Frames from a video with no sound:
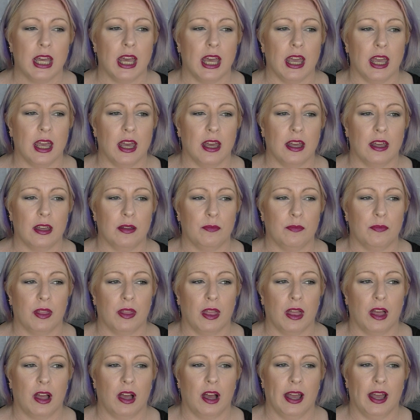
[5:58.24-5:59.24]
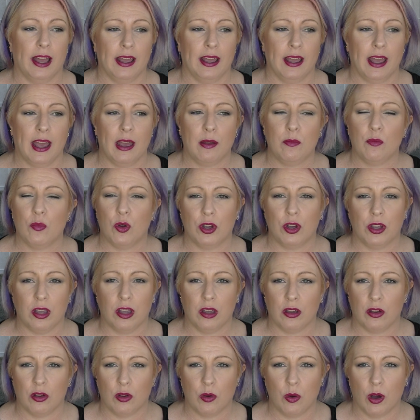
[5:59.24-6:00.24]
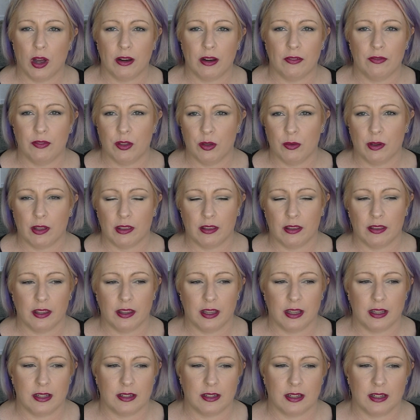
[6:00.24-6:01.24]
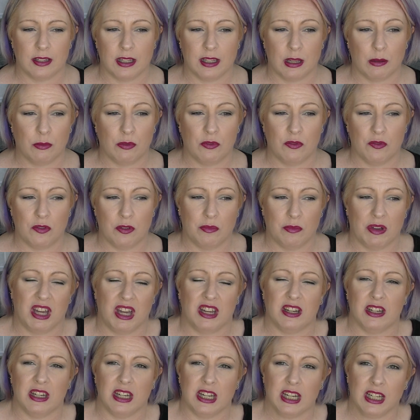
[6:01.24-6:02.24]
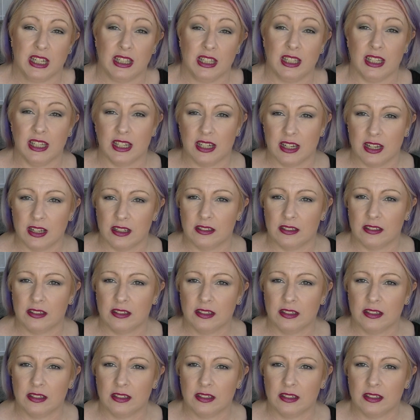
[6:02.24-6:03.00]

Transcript: I am working on quite a few other things, and some of them are nearly done,